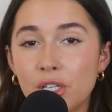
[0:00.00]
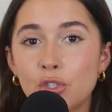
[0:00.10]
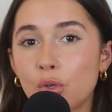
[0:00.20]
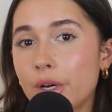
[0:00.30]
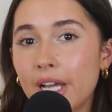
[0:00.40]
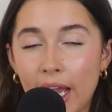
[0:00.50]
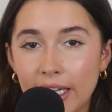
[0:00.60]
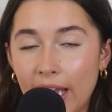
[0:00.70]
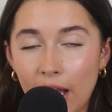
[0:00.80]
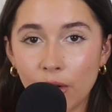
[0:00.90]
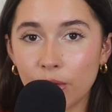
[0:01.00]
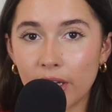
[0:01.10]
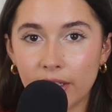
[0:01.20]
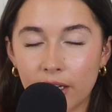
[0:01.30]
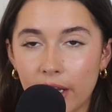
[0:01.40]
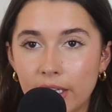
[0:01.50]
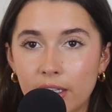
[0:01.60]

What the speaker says: enjoy hanging out and